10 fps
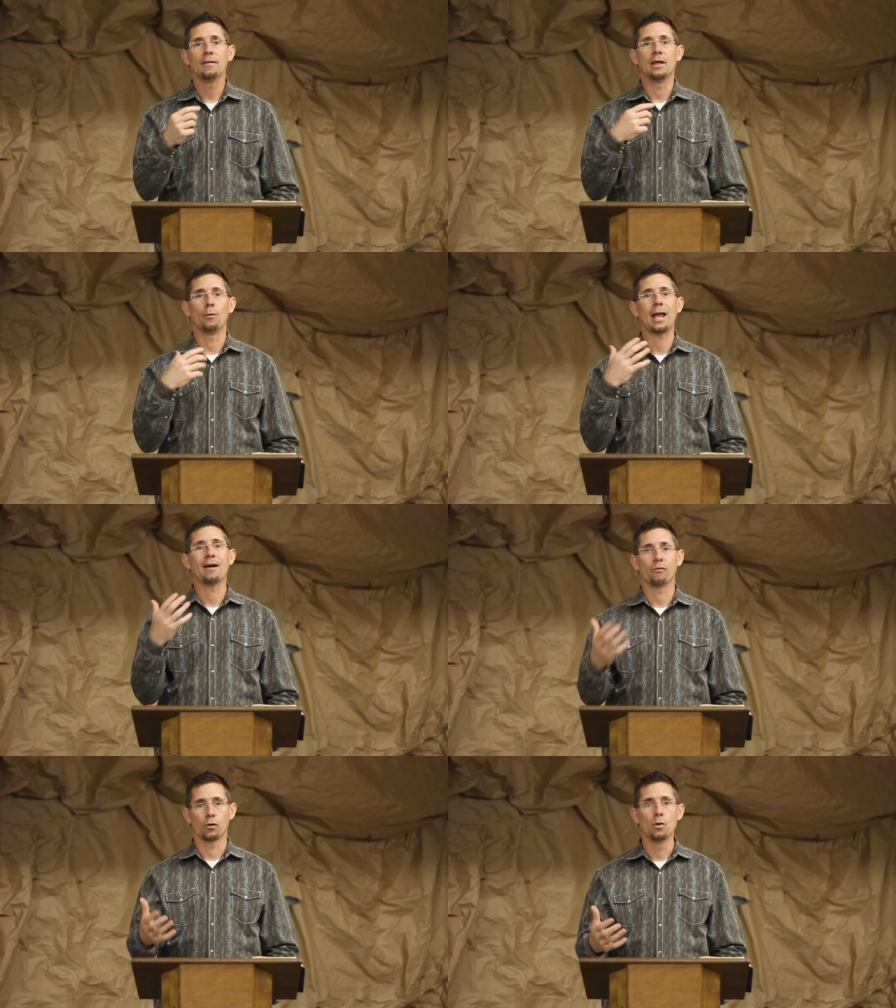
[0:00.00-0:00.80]
then we
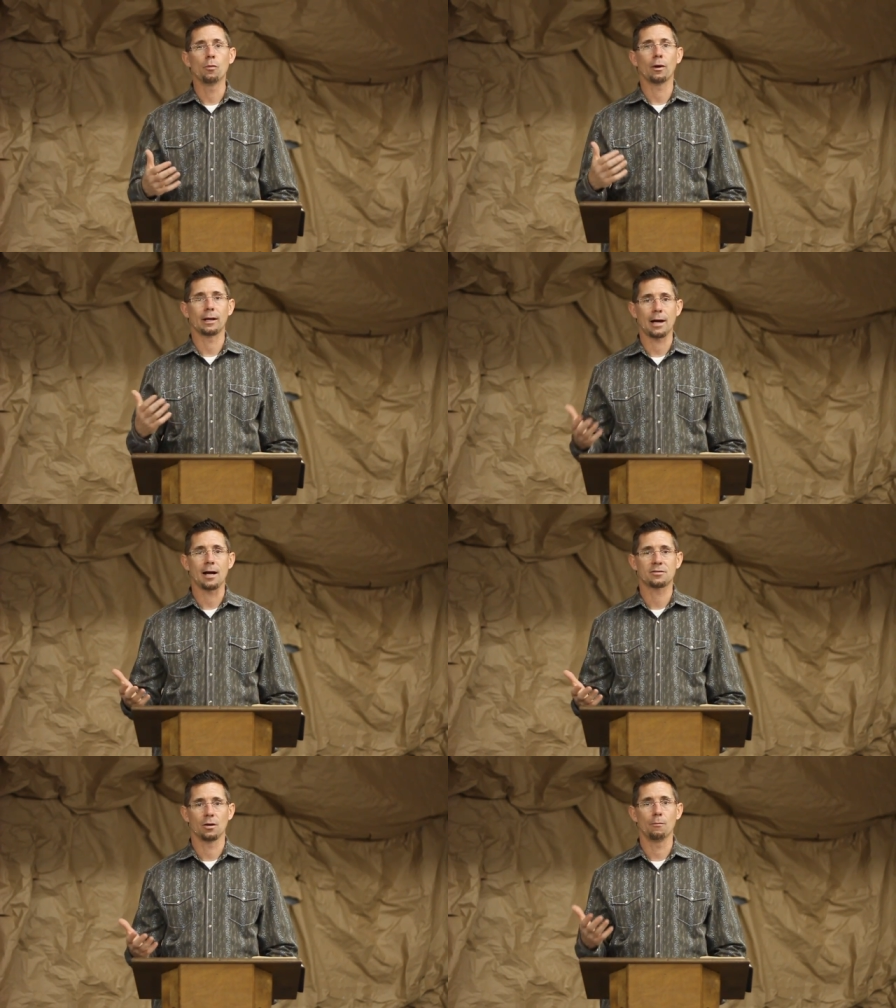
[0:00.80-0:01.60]
have rumor and
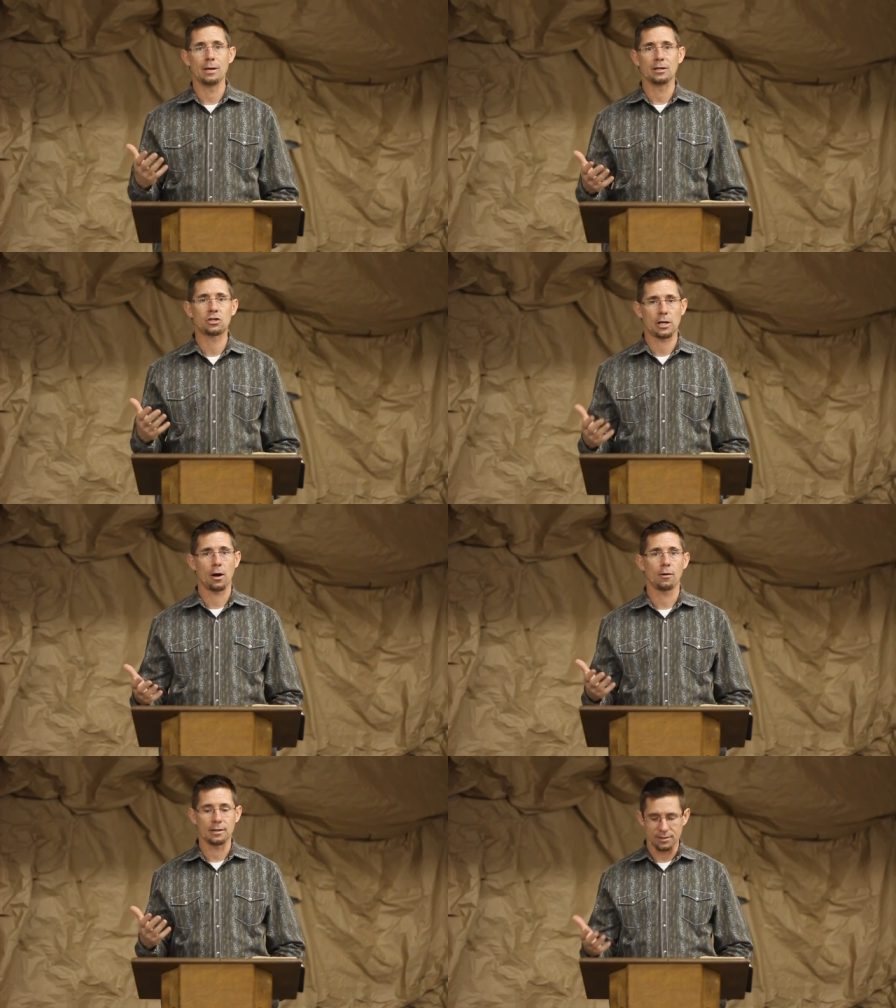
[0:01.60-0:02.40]
gossip being
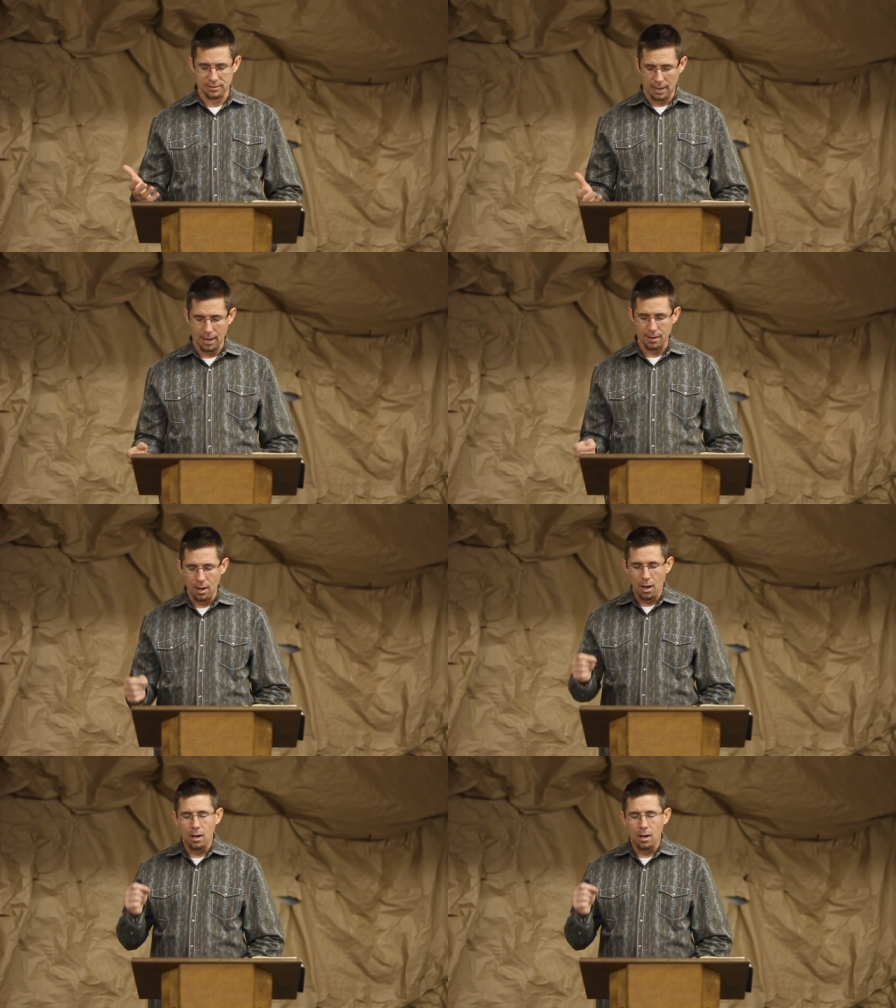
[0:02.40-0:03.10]
shared instead.